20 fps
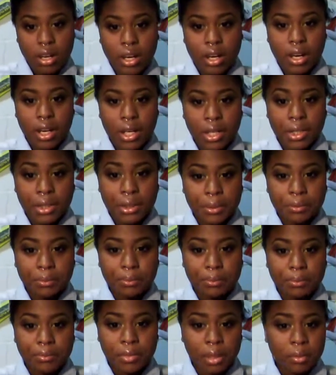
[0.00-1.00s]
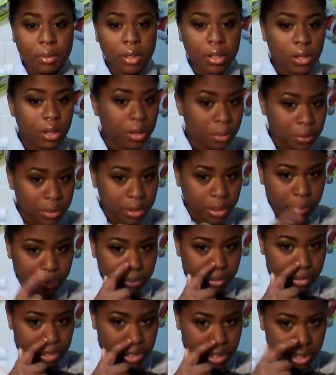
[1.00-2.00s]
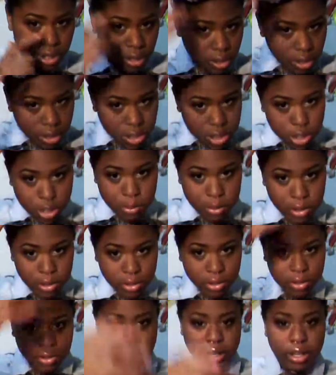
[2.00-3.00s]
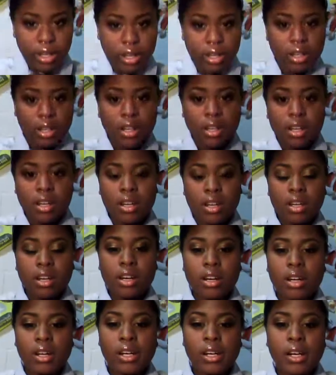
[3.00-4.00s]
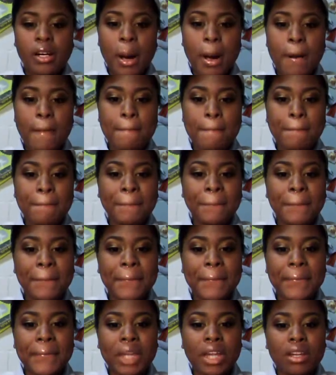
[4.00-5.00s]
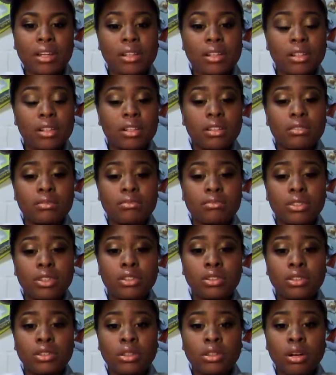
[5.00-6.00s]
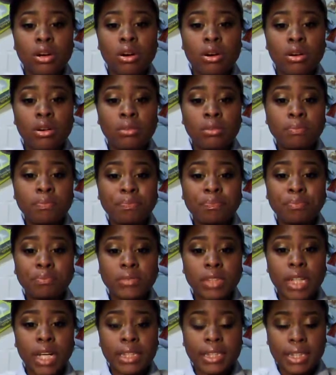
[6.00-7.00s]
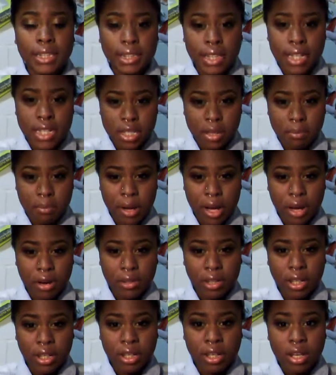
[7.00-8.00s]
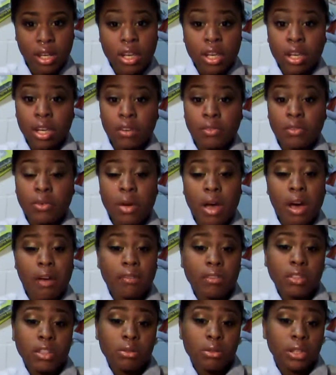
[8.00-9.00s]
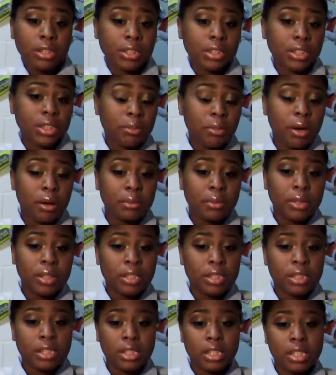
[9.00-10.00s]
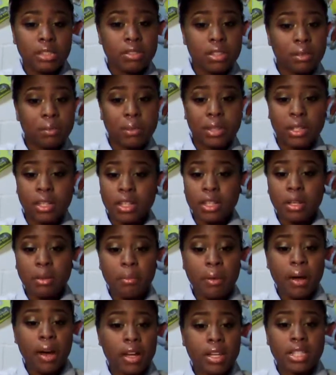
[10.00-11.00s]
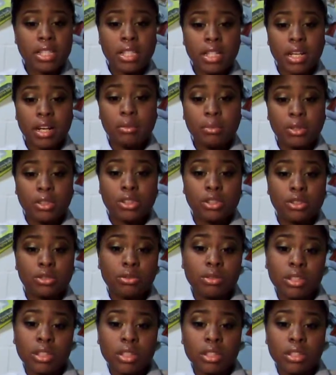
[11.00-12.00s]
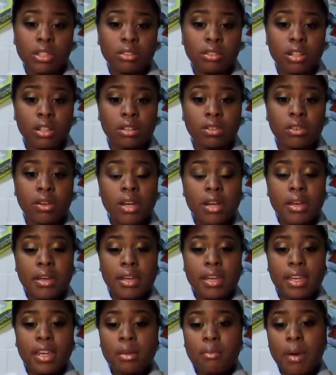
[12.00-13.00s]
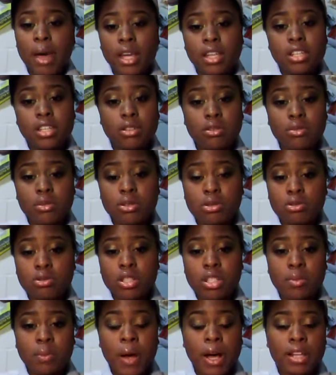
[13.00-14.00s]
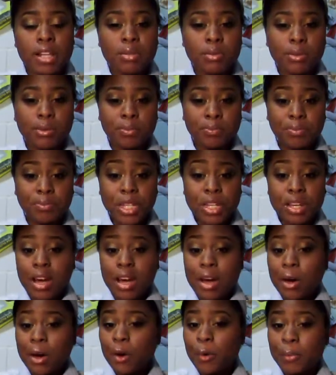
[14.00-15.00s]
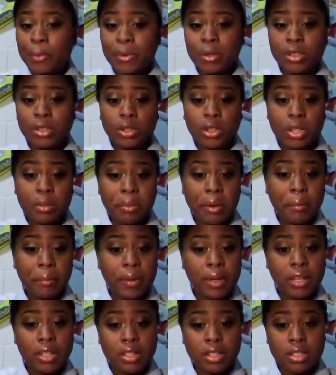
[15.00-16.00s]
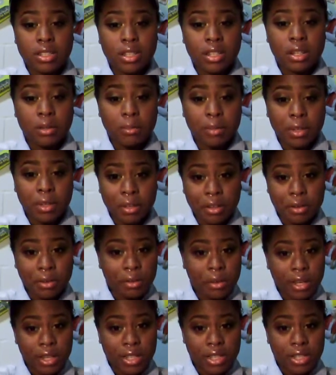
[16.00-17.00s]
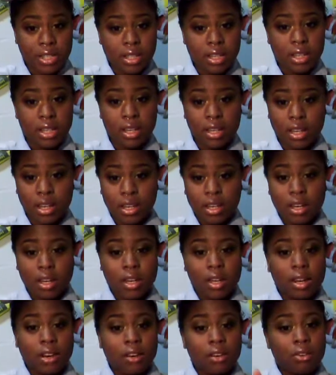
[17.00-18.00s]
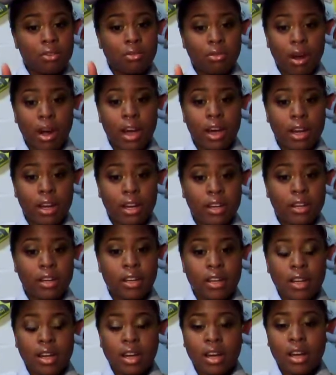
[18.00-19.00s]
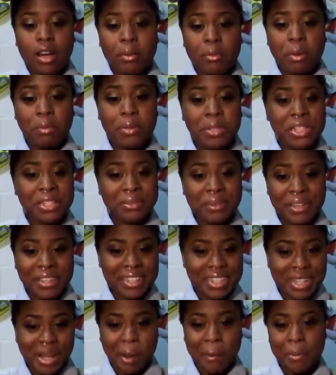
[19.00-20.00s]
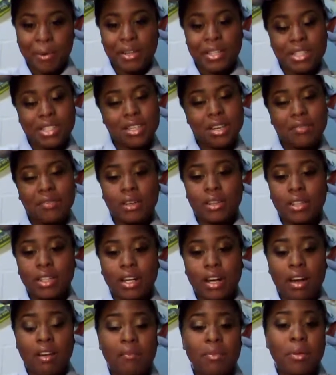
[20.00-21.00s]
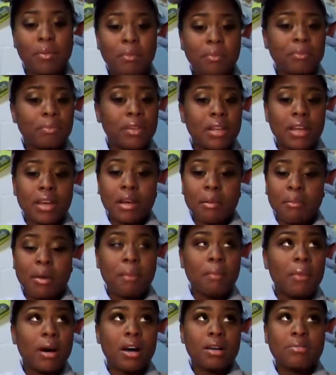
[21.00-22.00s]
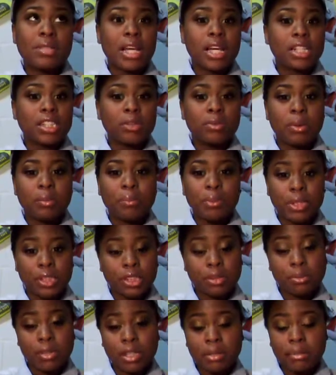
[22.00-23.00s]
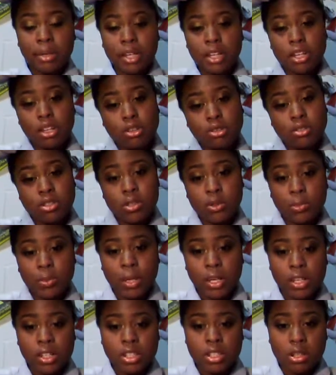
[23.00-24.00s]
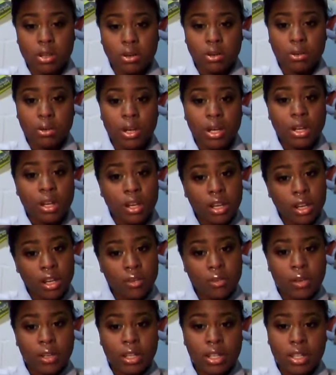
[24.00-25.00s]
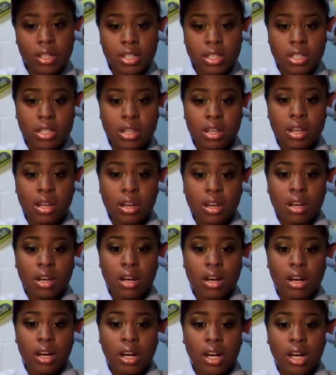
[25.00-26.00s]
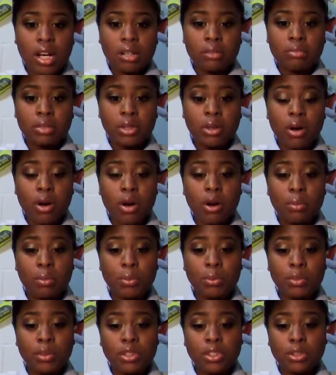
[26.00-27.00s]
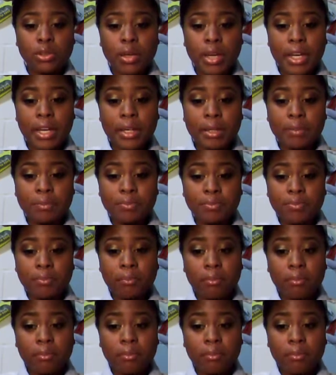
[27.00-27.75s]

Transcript: Um, I'm the girl with the piercing and the turban on her head. Um, so I think that's about it. If you have any questions about me, just leave something in the box and I'll be sure to, you know, get back to you as soon as possible. I hope you enjoy my page. It's going to be a crazy ride. Um, I'm just ready to start putting stuff out there. I've been, my mom's actually been pushing me to make a YouTube page, so here it is. Um, so I hope you enjoy it.